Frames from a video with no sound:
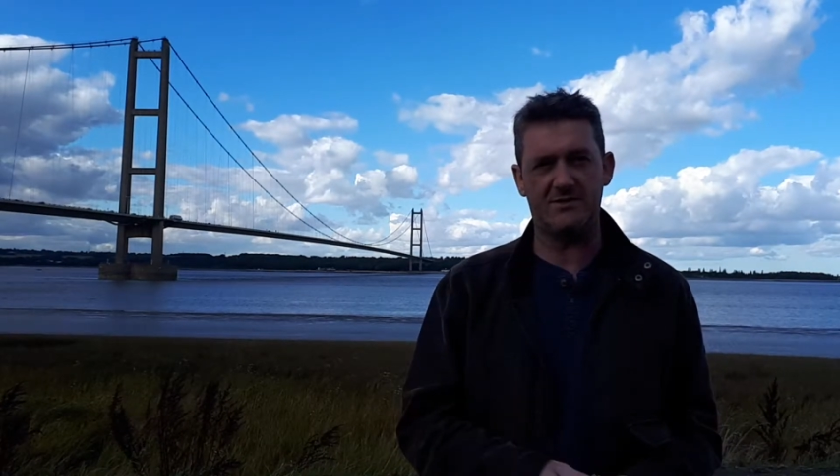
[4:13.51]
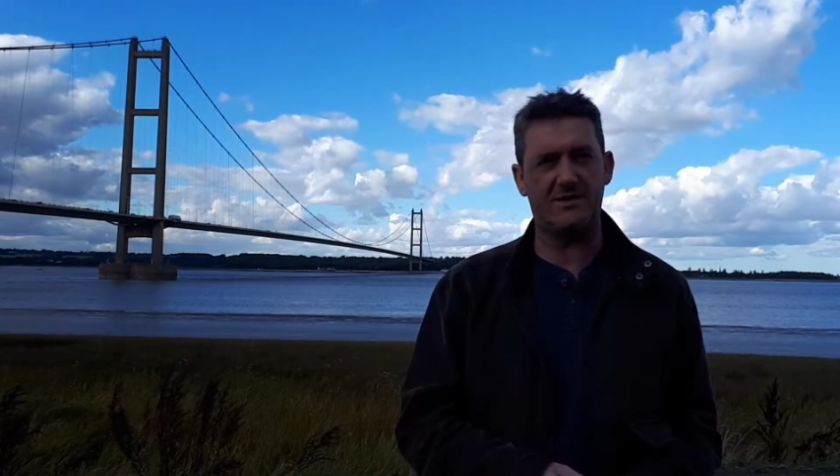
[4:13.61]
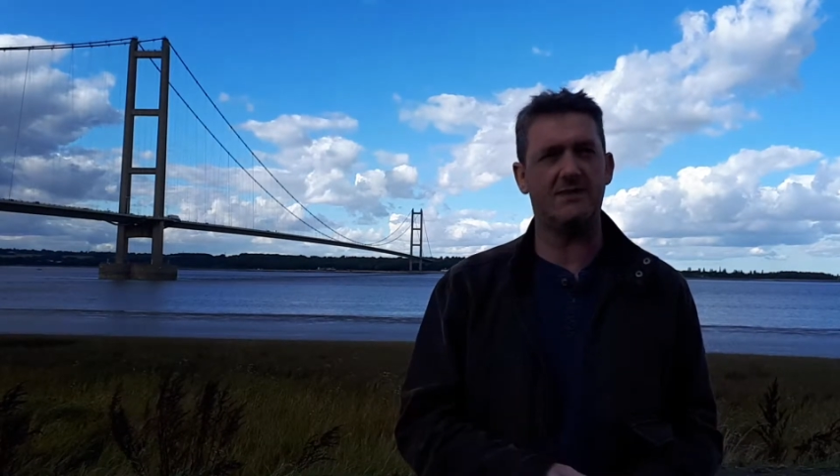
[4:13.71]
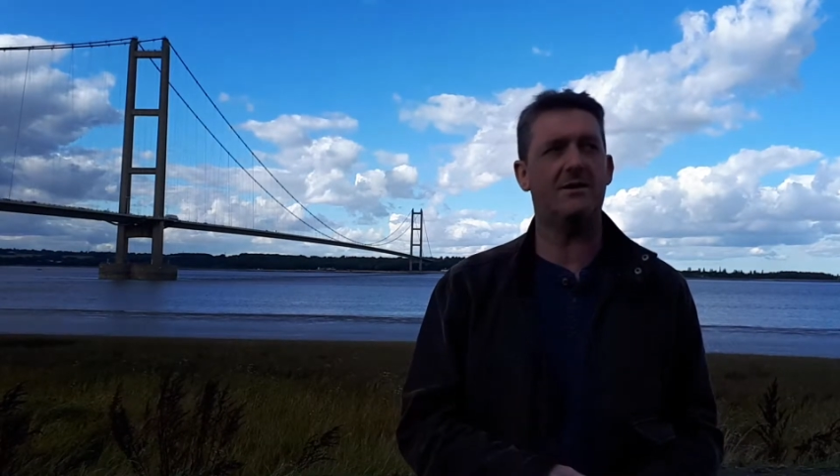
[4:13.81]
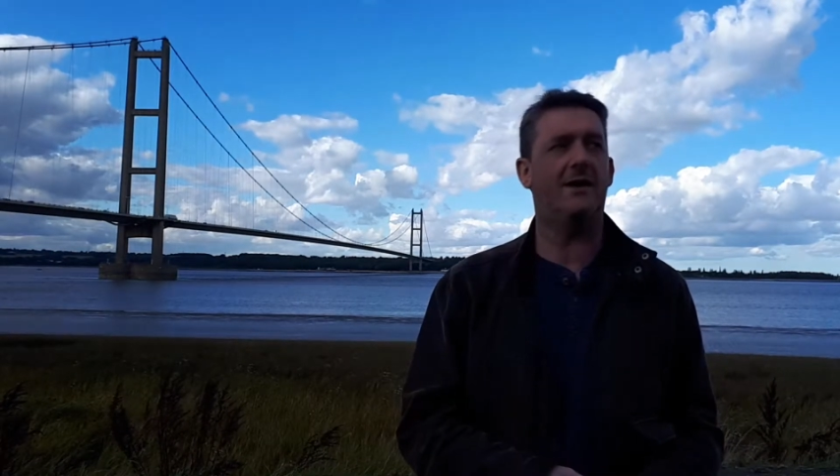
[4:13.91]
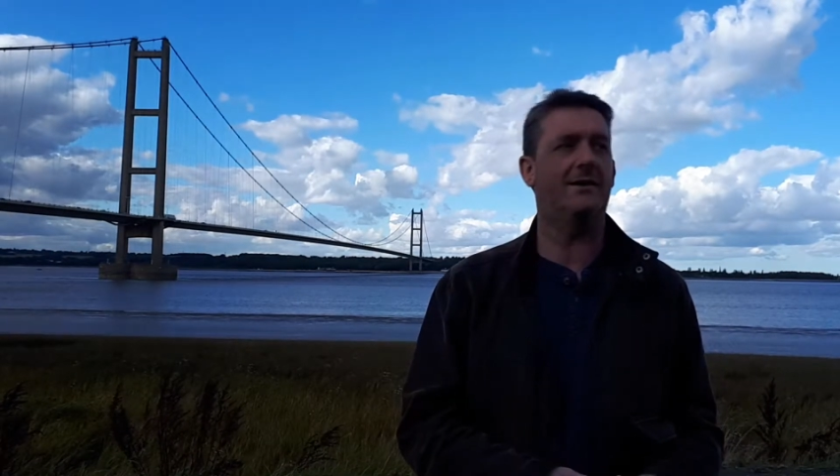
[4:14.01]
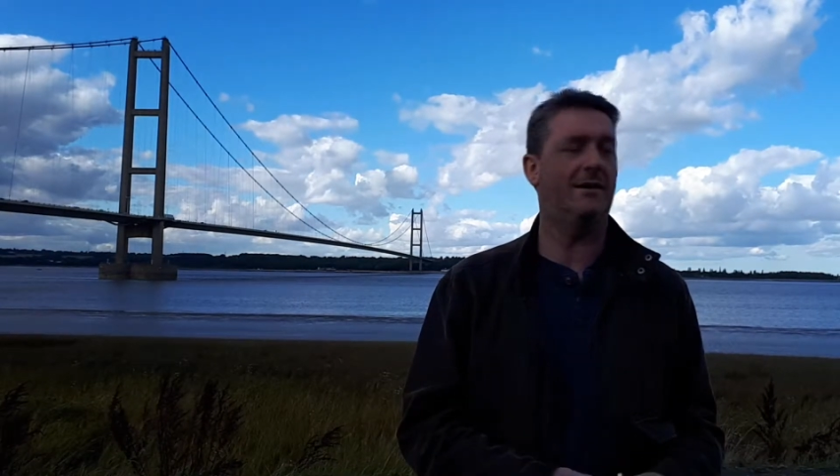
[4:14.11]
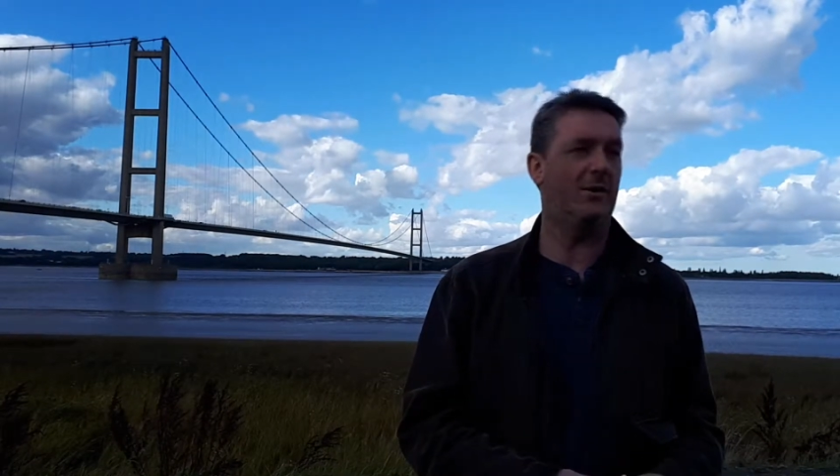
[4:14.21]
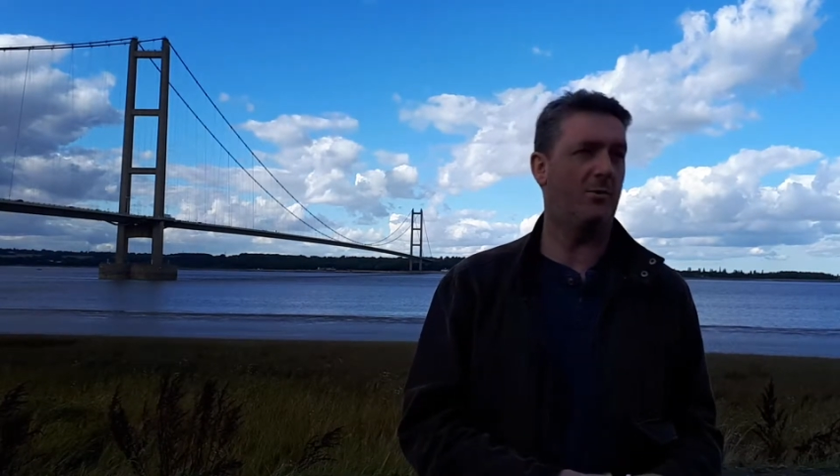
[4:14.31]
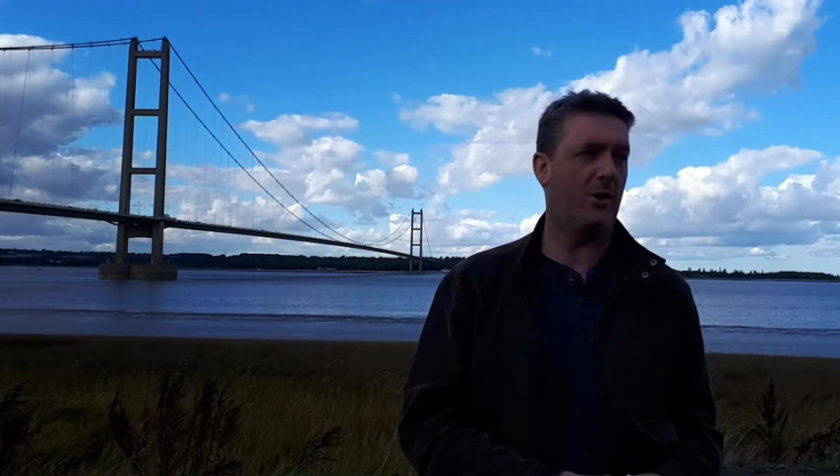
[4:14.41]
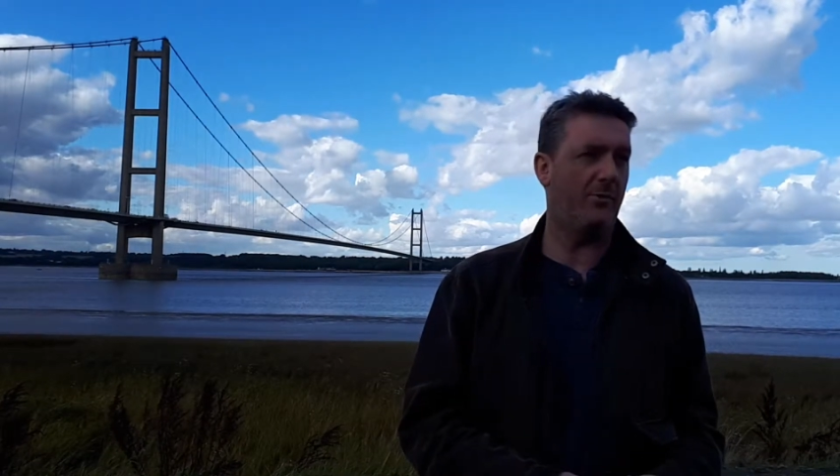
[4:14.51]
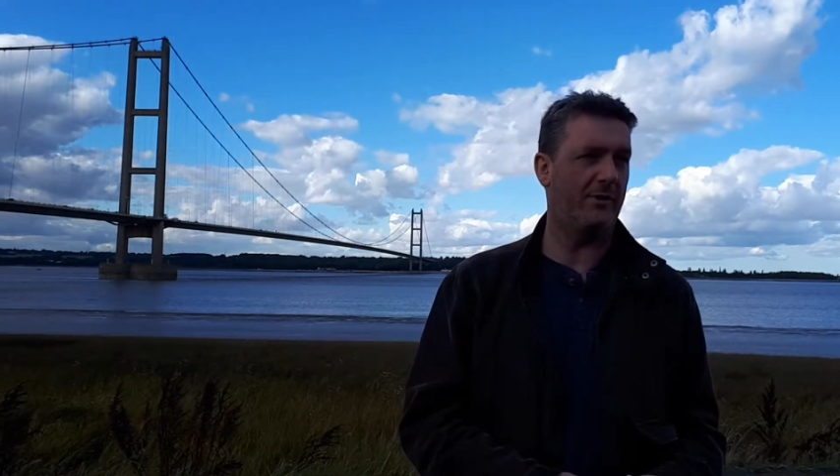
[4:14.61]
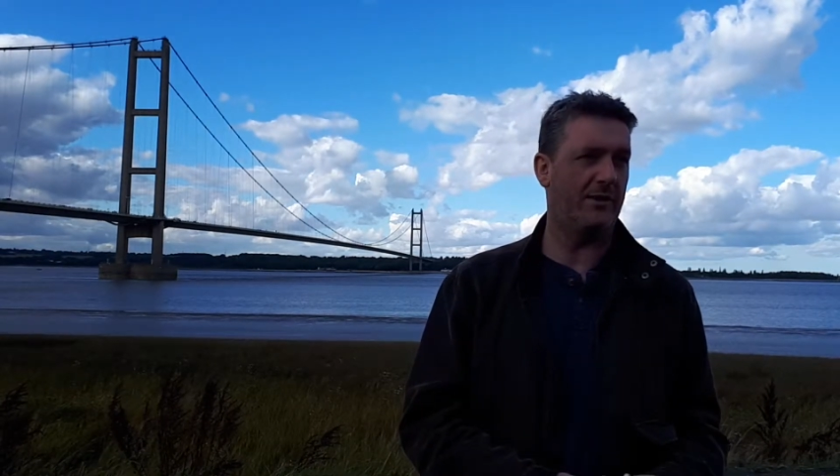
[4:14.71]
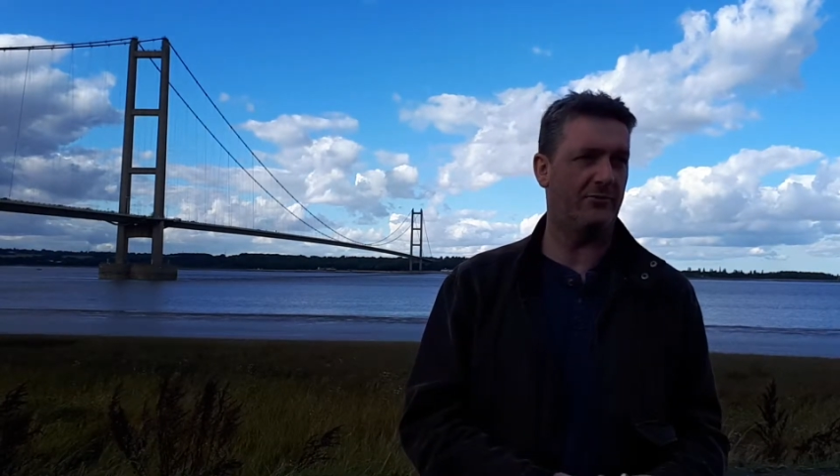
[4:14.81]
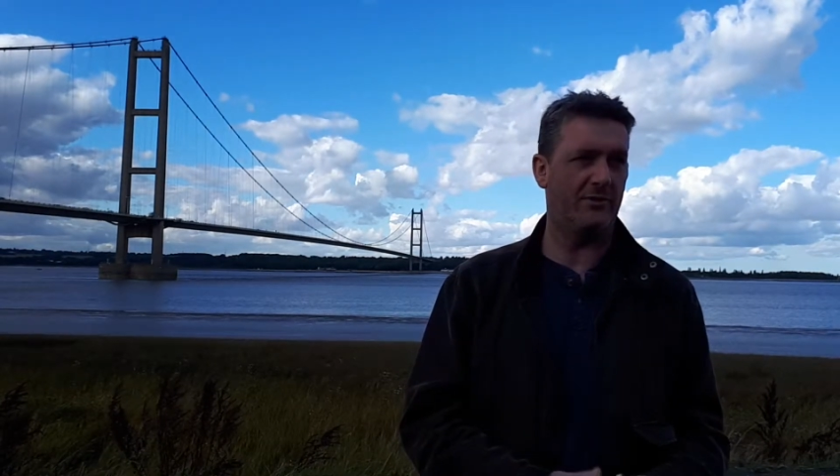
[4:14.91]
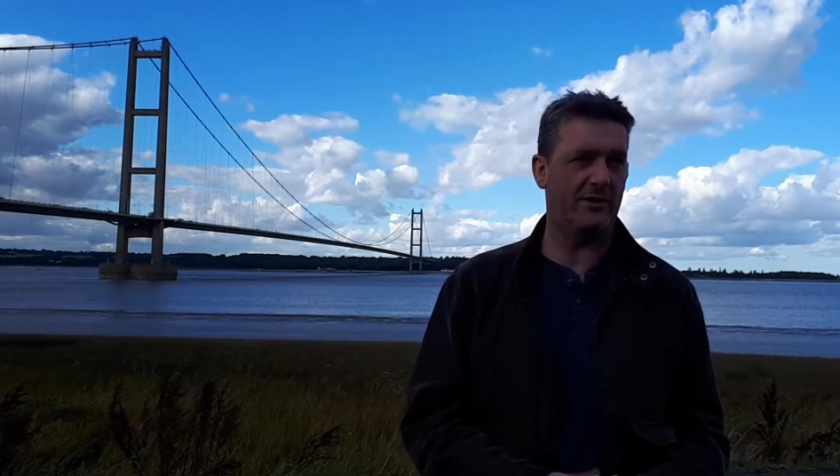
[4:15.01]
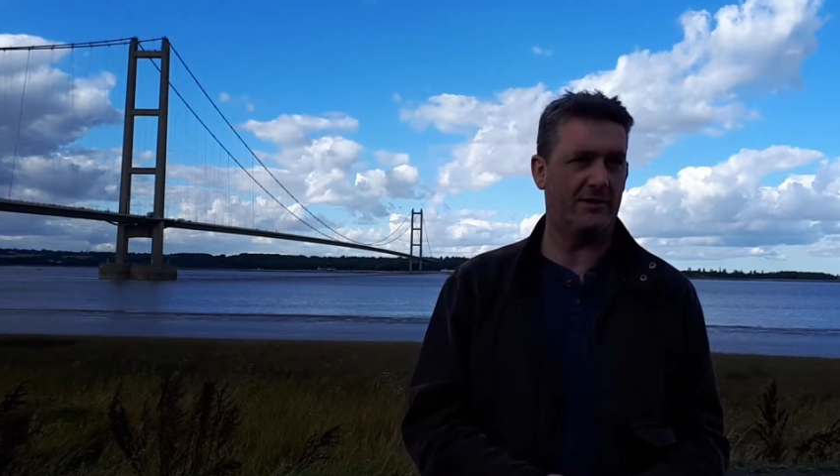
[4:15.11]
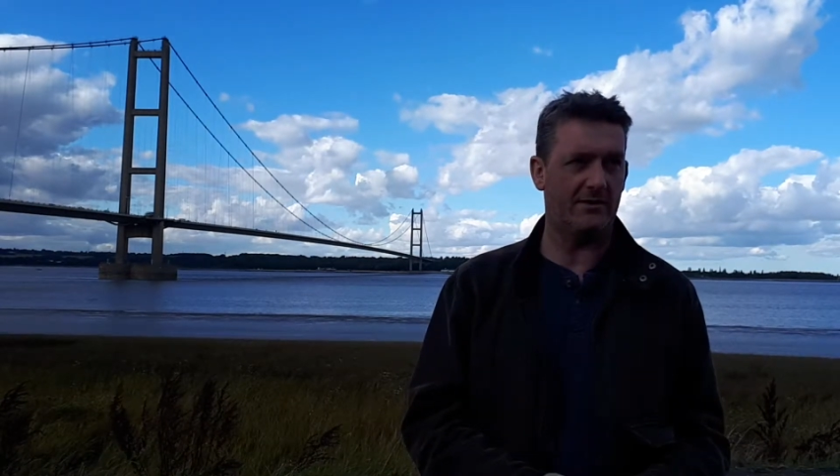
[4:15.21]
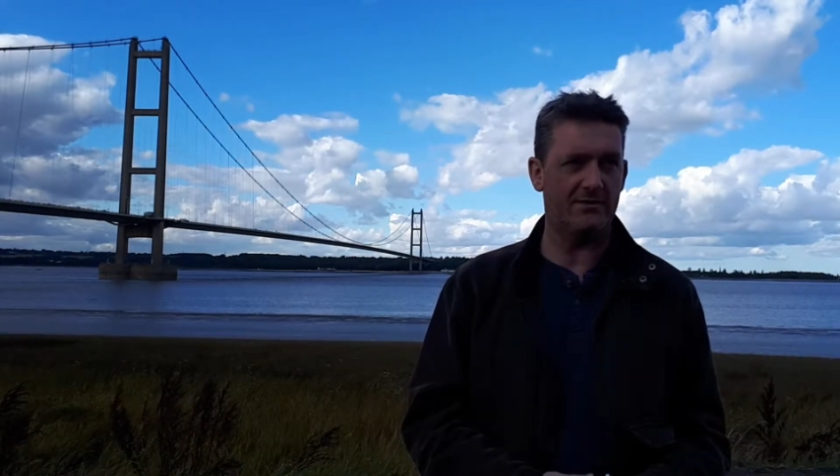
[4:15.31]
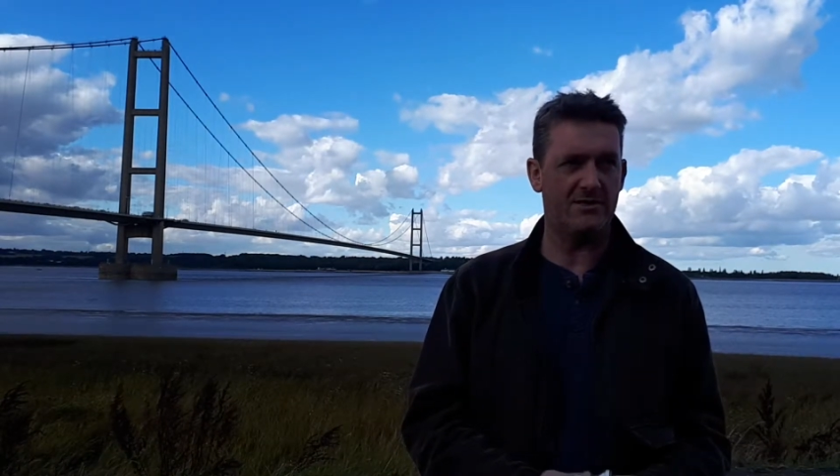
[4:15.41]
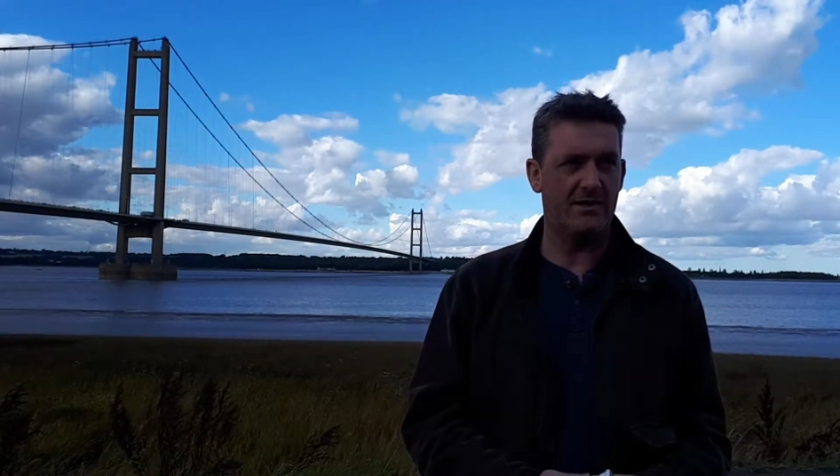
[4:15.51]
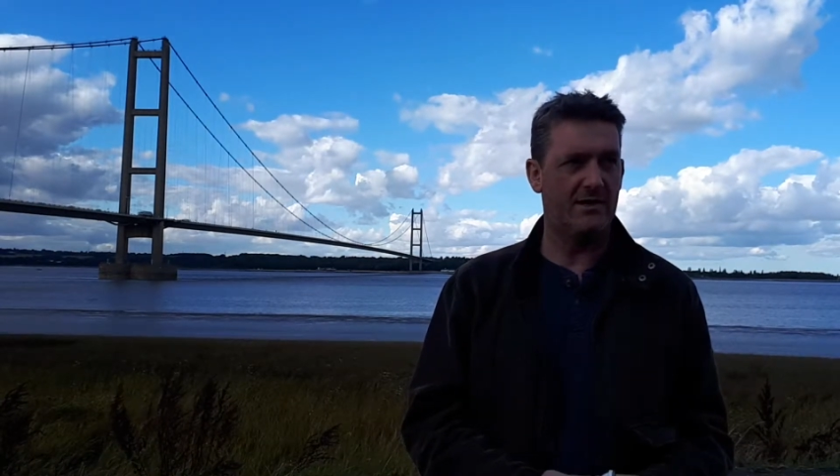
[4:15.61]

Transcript: because that tiny little apartment is ridiculous.